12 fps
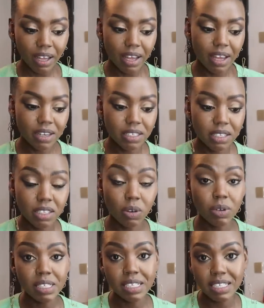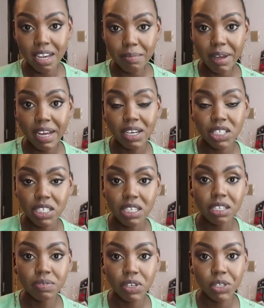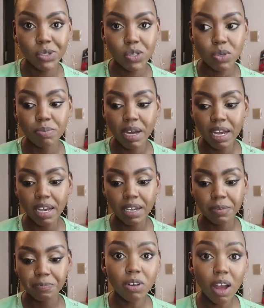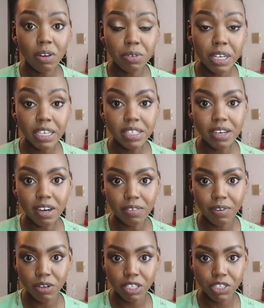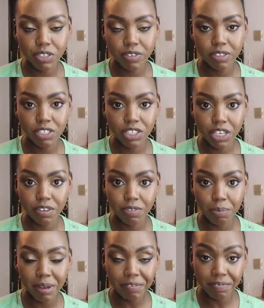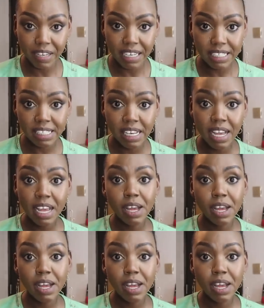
And there was a time I actually even used to buy a really dark foundation shade for my face.